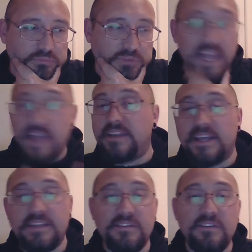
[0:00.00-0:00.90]
yeah,
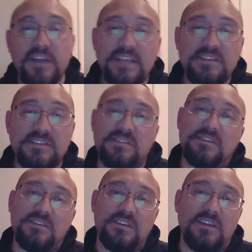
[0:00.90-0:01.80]
Nathan, I guess,
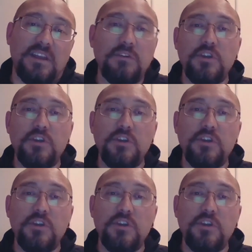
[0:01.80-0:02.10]
you know,